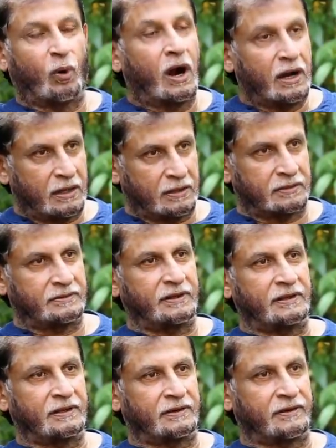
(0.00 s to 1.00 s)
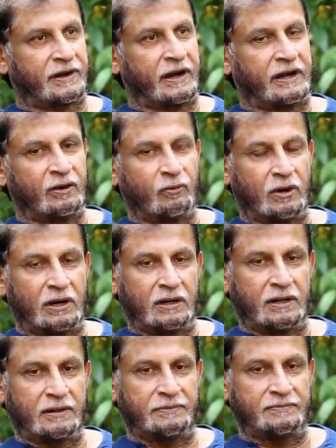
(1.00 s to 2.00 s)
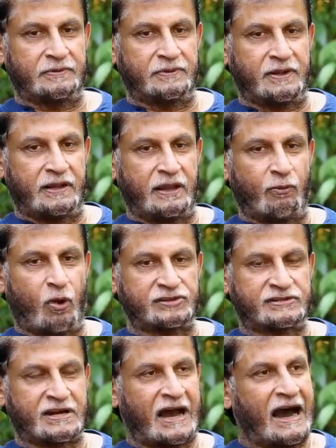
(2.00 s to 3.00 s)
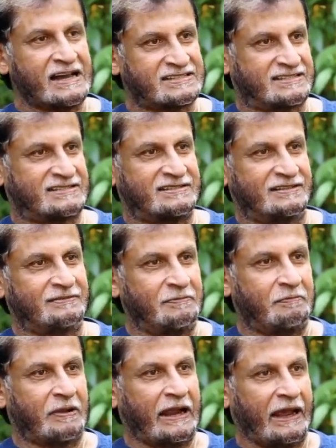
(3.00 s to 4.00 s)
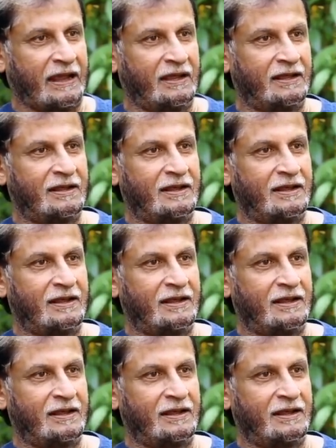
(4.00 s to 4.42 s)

world, the cricketing world, they watched us play.